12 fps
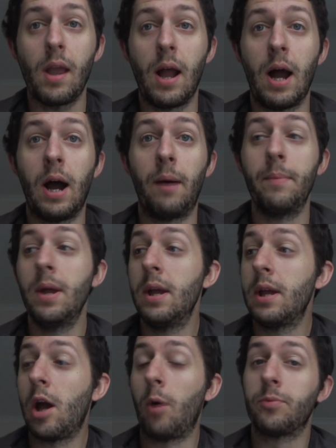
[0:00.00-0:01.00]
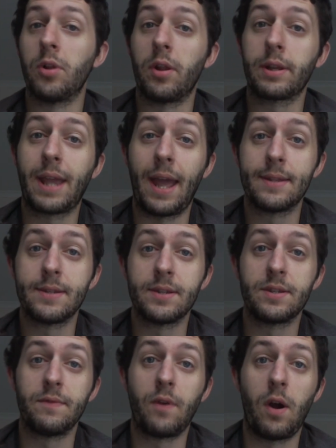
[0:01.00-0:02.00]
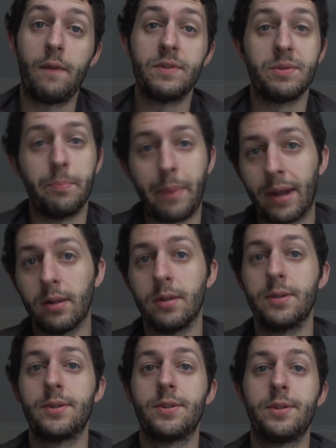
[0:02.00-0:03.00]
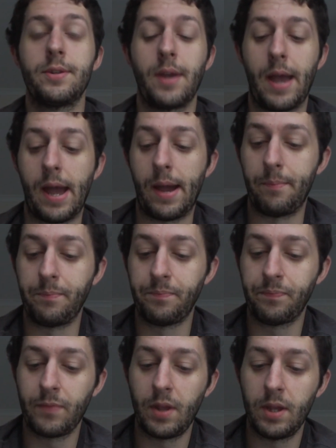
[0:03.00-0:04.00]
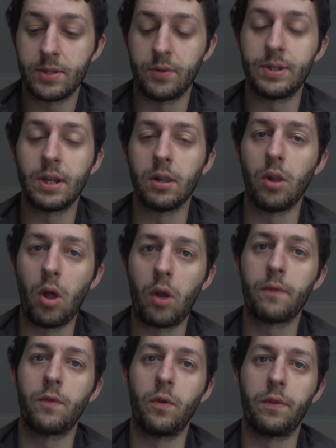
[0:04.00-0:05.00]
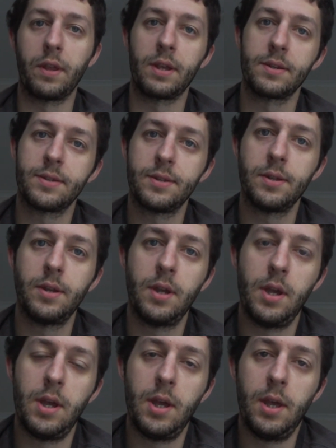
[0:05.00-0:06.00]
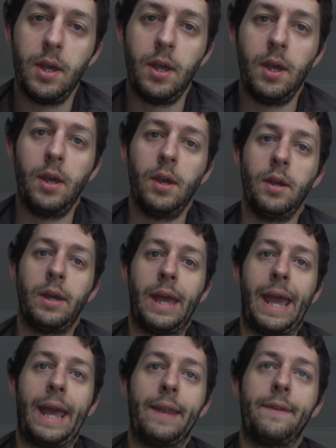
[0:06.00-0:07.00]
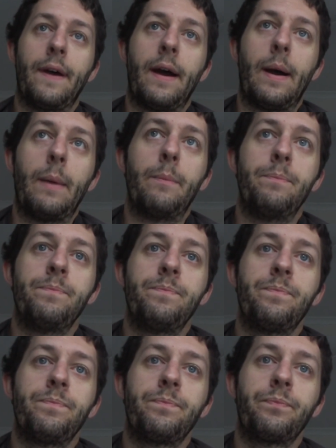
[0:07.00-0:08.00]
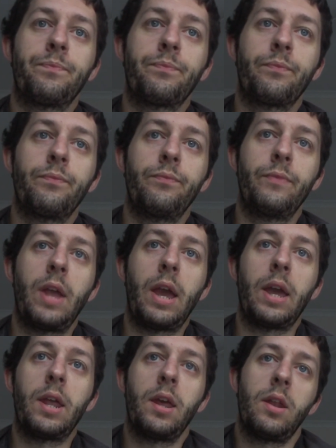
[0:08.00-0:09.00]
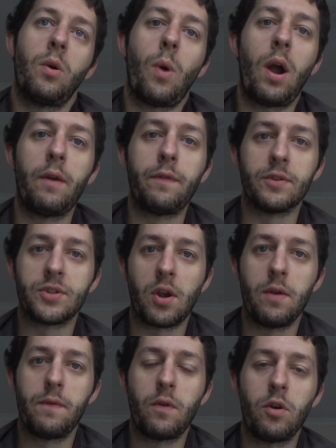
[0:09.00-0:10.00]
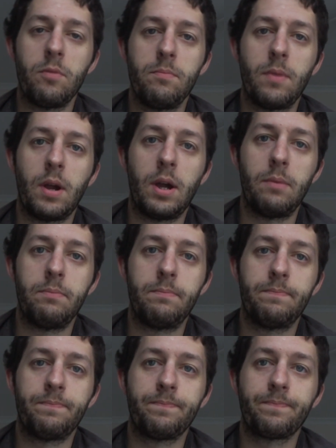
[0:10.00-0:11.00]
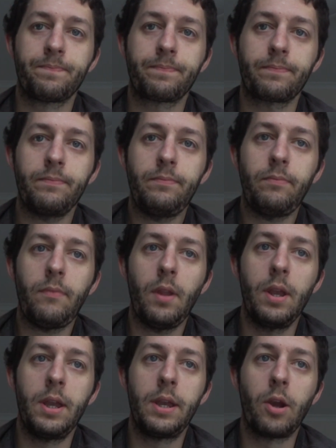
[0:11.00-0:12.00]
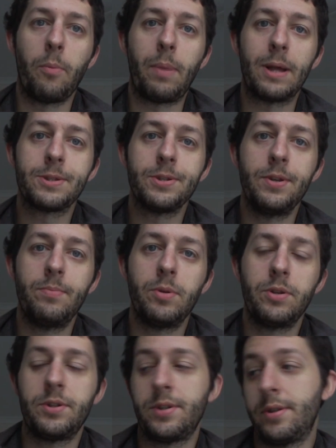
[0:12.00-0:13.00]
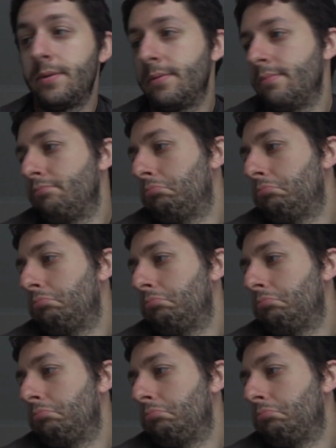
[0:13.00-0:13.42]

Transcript: um, helped a lot of cancer survivors and battlers. Um, so he did a lot of good things. And um, yeah, in a way, I feel sorry for him. Um, he got busted, but